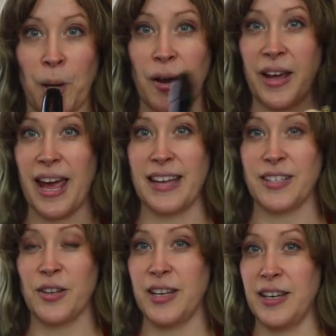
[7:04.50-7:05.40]
Okay,
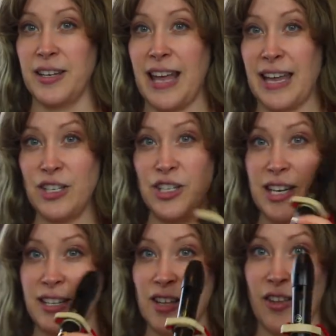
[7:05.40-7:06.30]
so then that
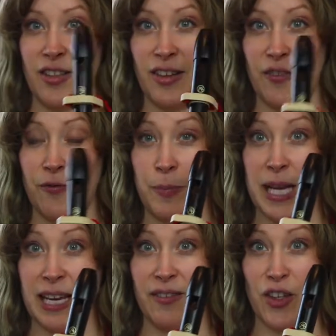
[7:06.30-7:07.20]
G is on the
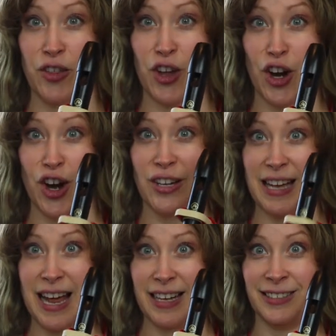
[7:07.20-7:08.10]
beginning of the third
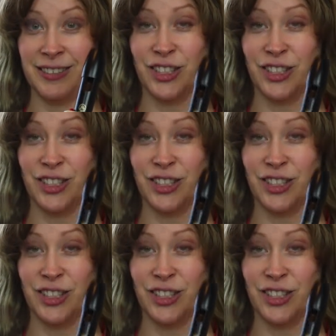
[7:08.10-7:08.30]
line.